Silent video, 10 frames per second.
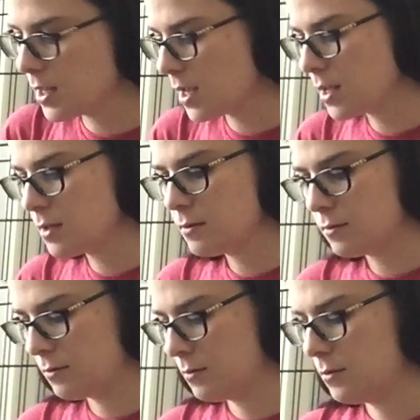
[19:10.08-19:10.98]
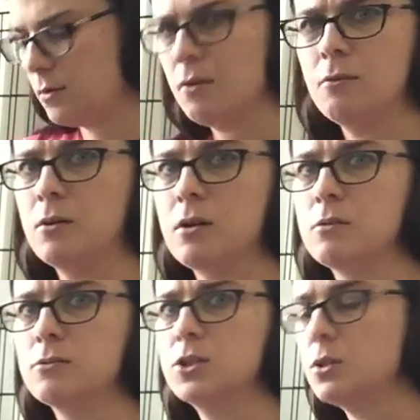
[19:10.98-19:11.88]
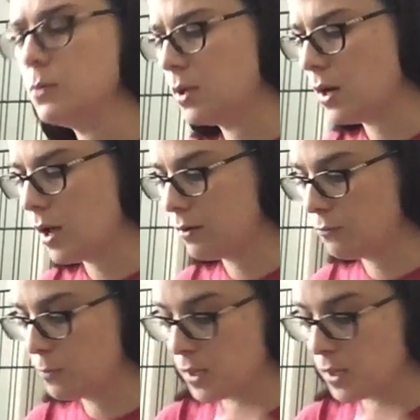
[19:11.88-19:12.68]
thing, oh no, she would have